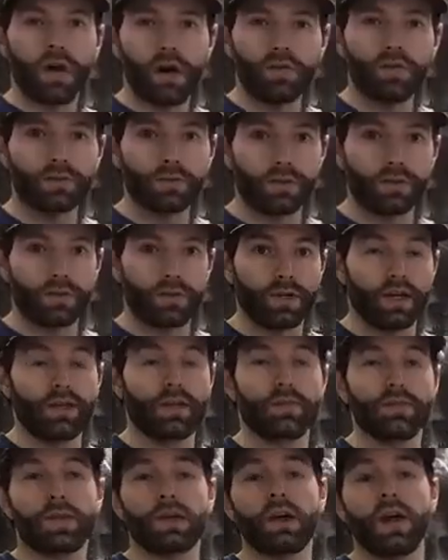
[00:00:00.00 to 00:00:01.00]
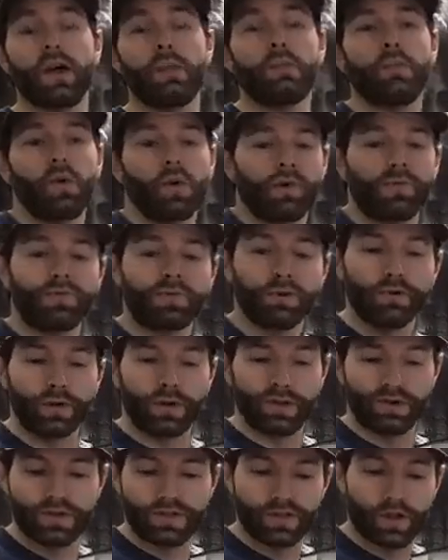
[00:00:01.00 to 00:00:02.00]
as you get more comfortable doing it, they'll
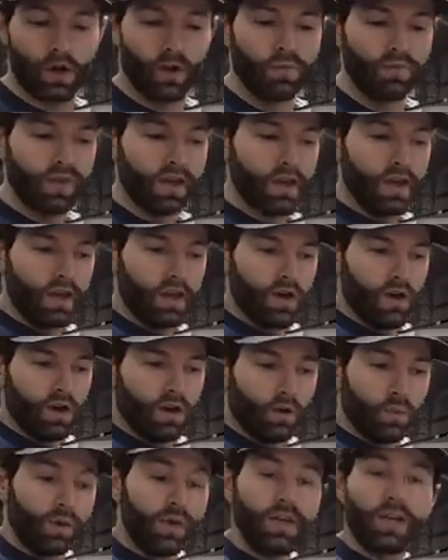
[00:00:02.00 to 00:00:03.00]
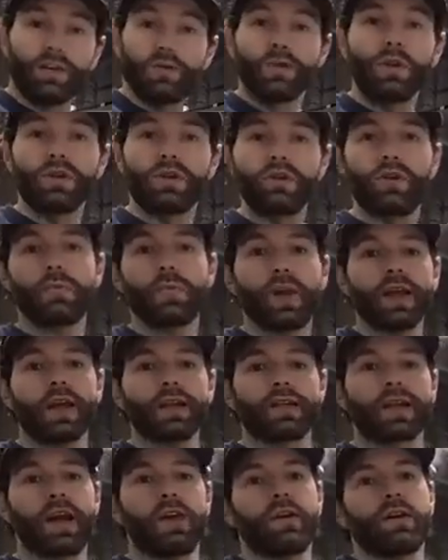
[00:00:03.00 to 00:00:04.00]
become more fluid. So
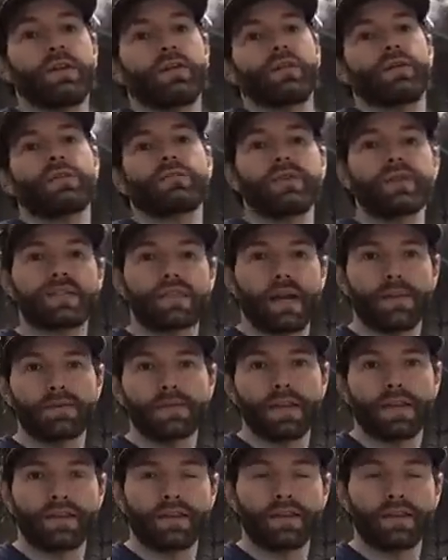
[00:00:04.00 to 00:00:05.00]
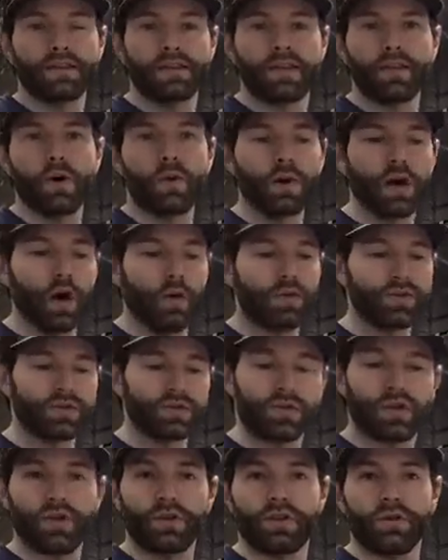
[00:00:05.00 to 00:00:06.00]
when you do break it down into the 3 steps like
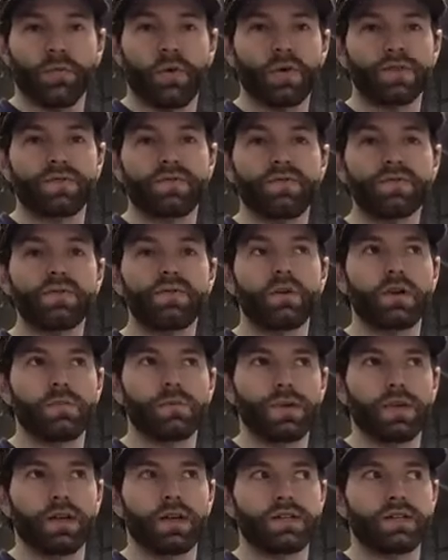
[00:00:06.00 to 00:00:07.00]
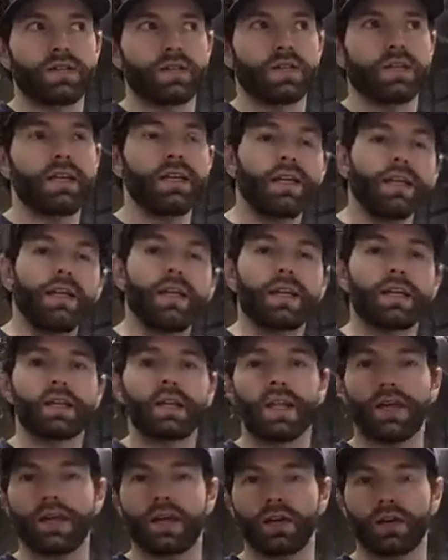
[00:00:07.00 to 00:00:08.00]
this, they don't always turn out the most fluid
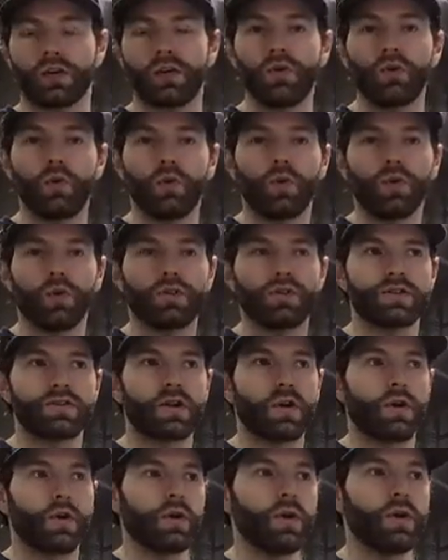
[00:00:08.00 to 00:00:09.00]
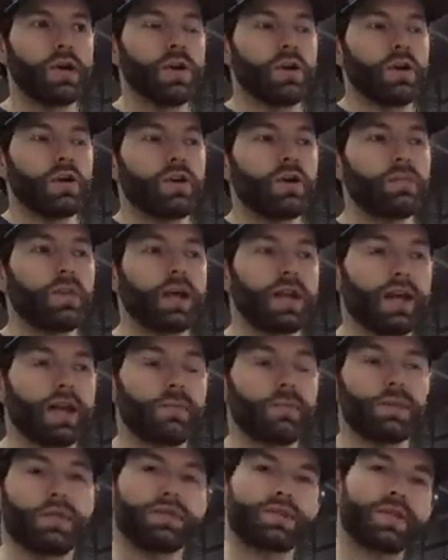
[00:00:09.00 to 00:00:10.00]
because you're heating and letting it cool, and
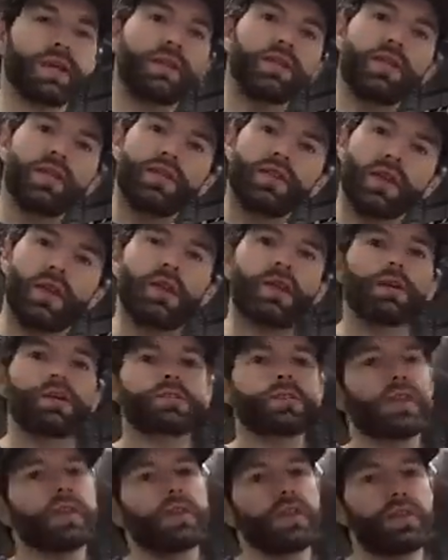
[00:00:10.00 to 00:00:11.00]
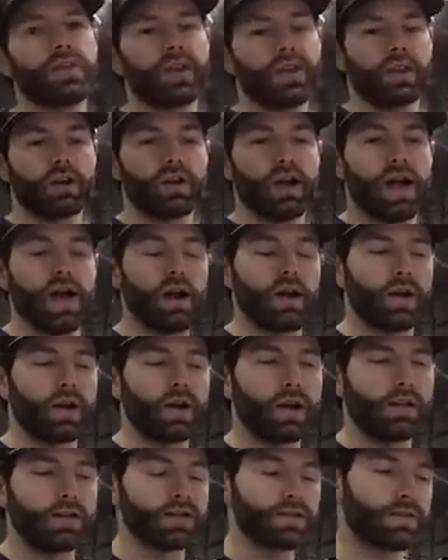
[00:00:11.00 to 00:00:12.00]
so you might end up with slightly thinner,
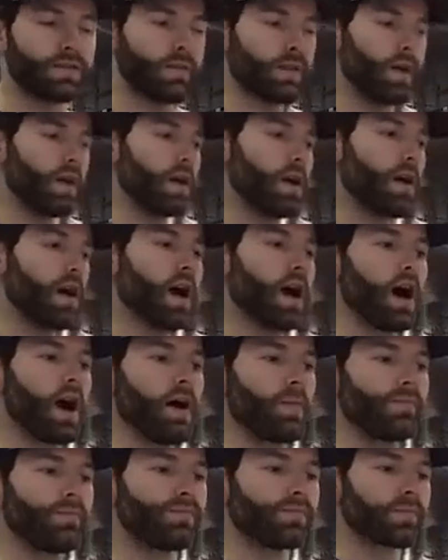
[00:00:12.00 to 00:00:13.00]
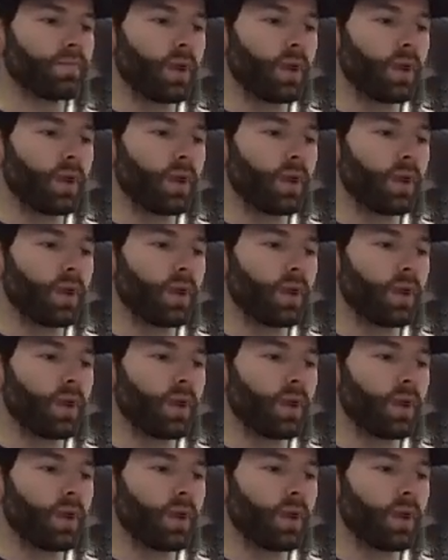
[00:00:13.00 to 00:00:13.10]
slightly thicker areas.